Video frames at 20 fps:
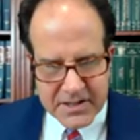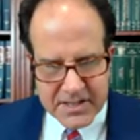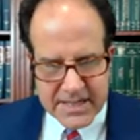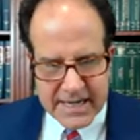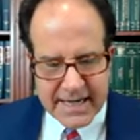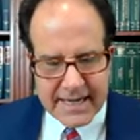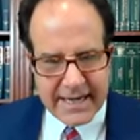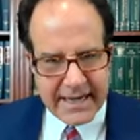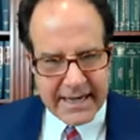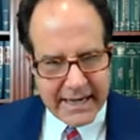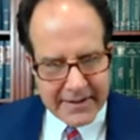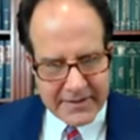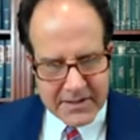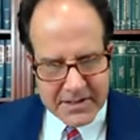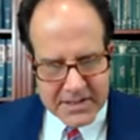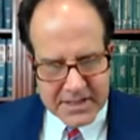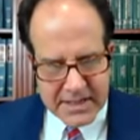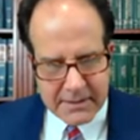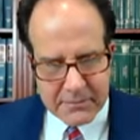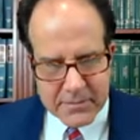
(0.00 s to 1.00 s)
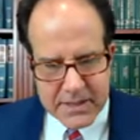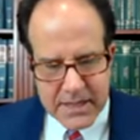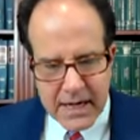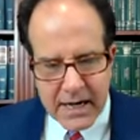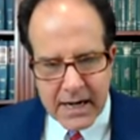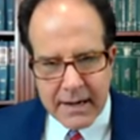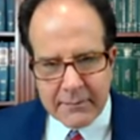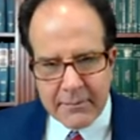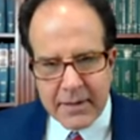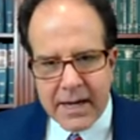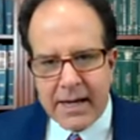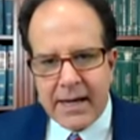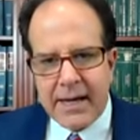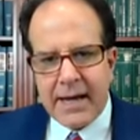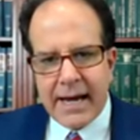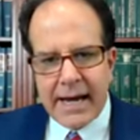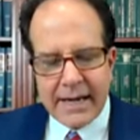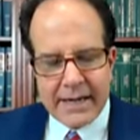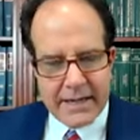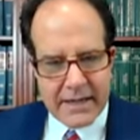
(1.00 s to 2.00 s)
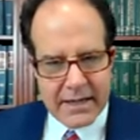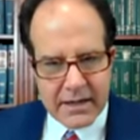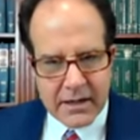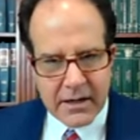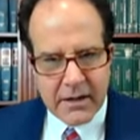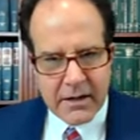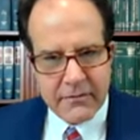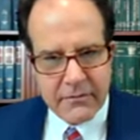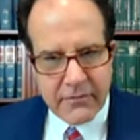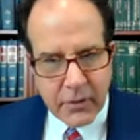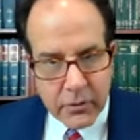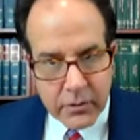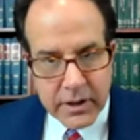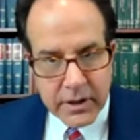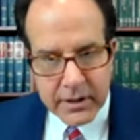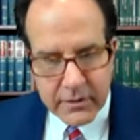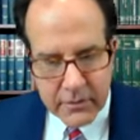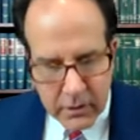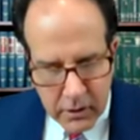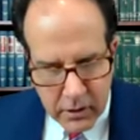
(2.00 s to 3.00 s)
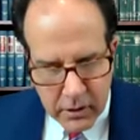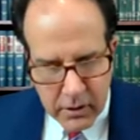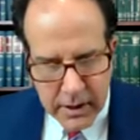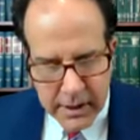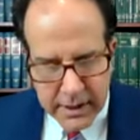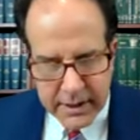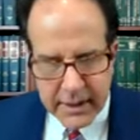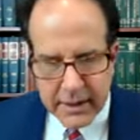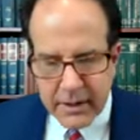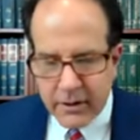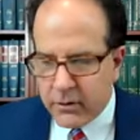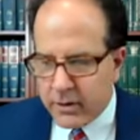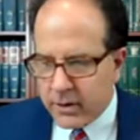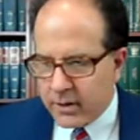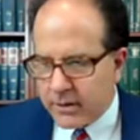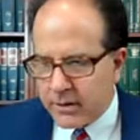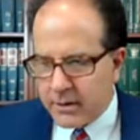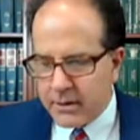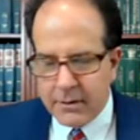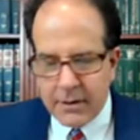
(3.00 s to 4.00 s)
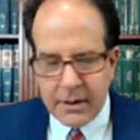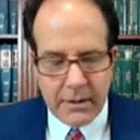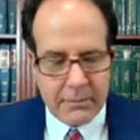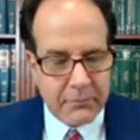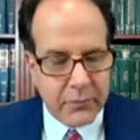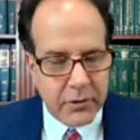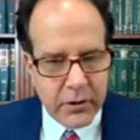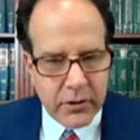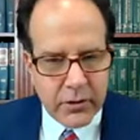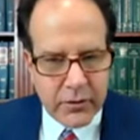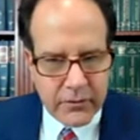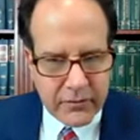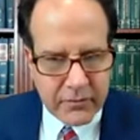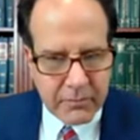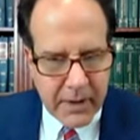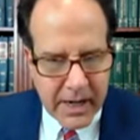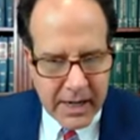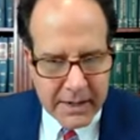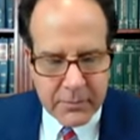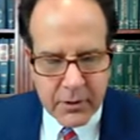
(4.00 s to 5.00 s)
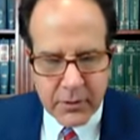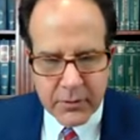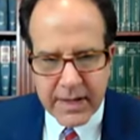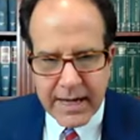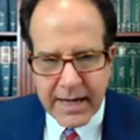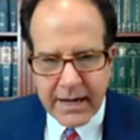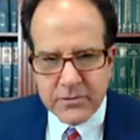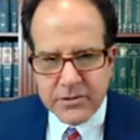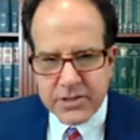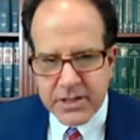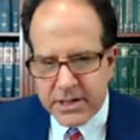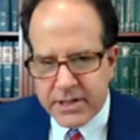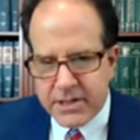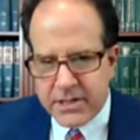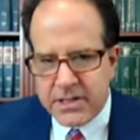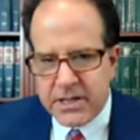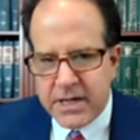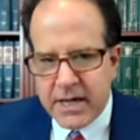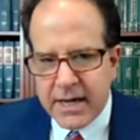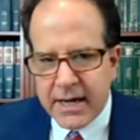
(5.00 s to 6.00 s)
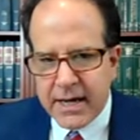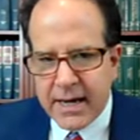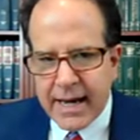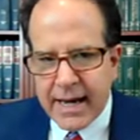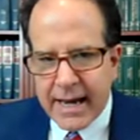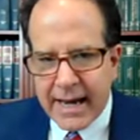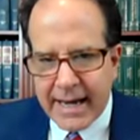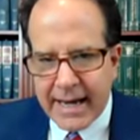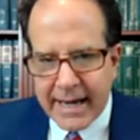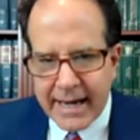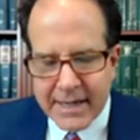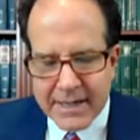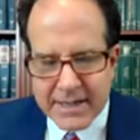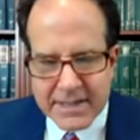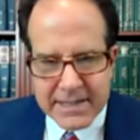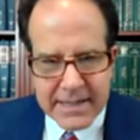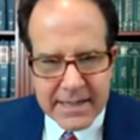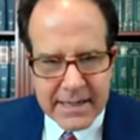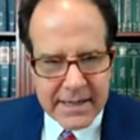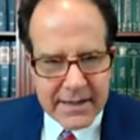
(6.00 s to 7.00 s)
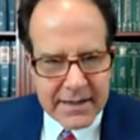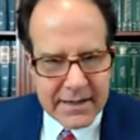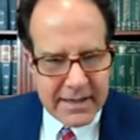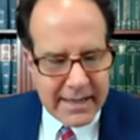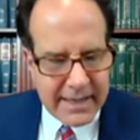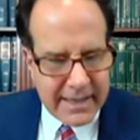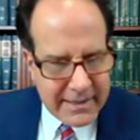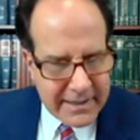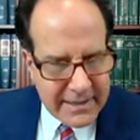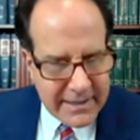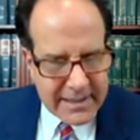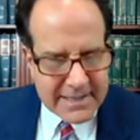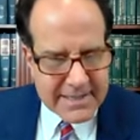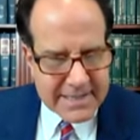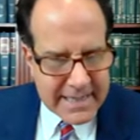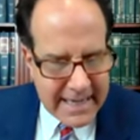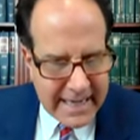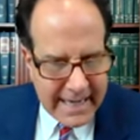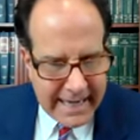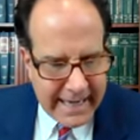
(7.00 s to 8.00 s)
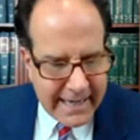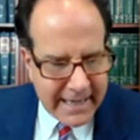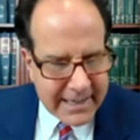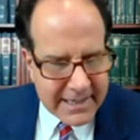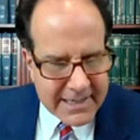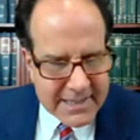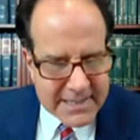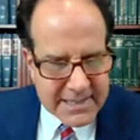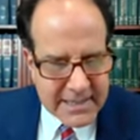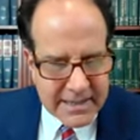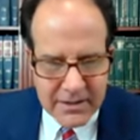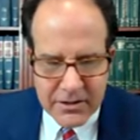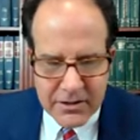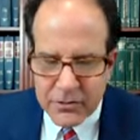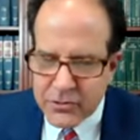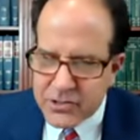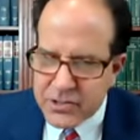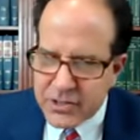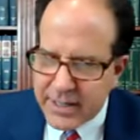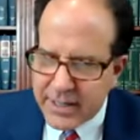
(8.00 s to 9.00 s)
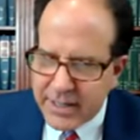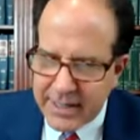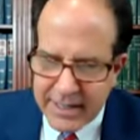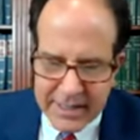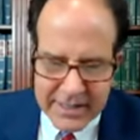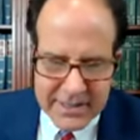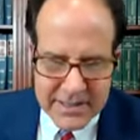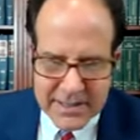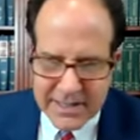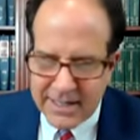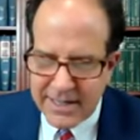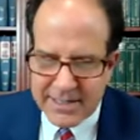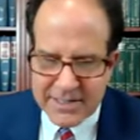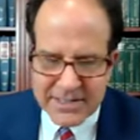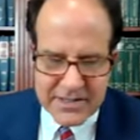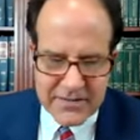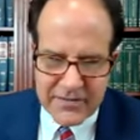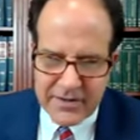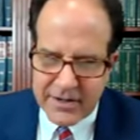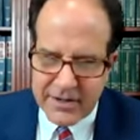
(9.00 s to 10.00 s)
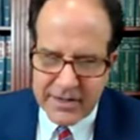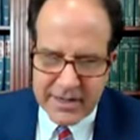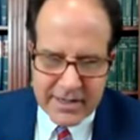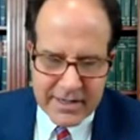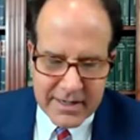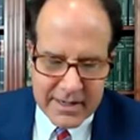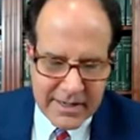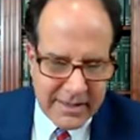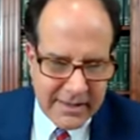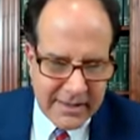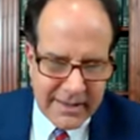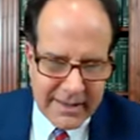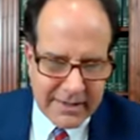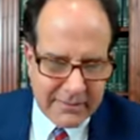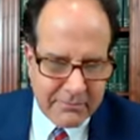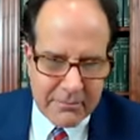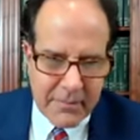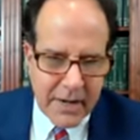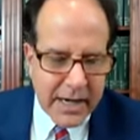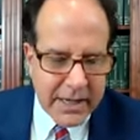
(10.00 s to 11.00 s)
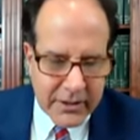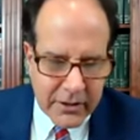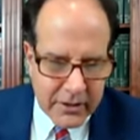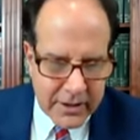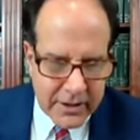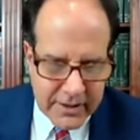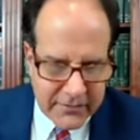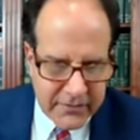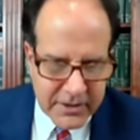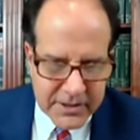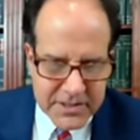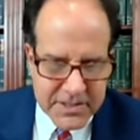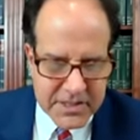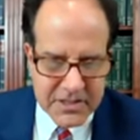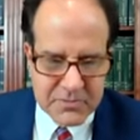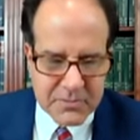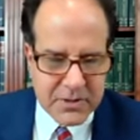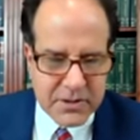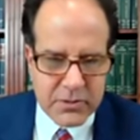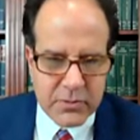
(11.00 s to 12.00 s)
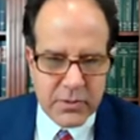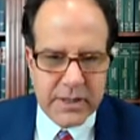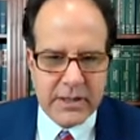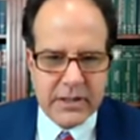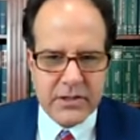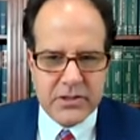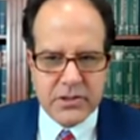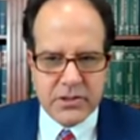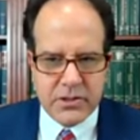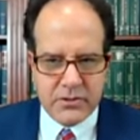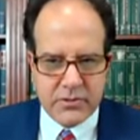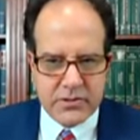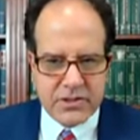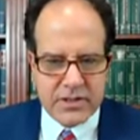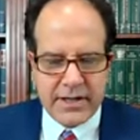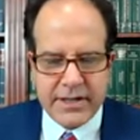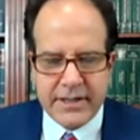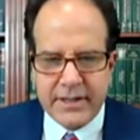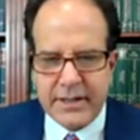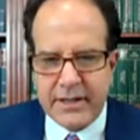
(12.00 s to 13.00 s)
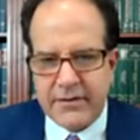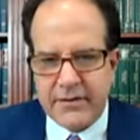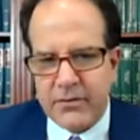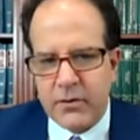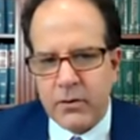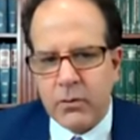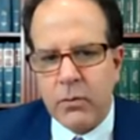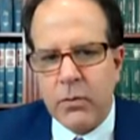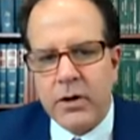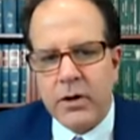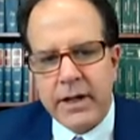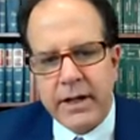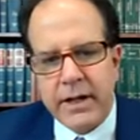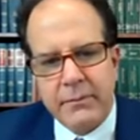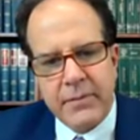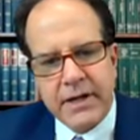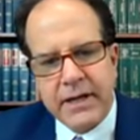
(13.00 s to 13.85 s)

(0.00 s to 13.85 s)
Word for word: Senate at the same time, and get voted on or uh, approved by both houses, and in this case, usually it's it's very uh, like minor differences between the two, slightly different wording.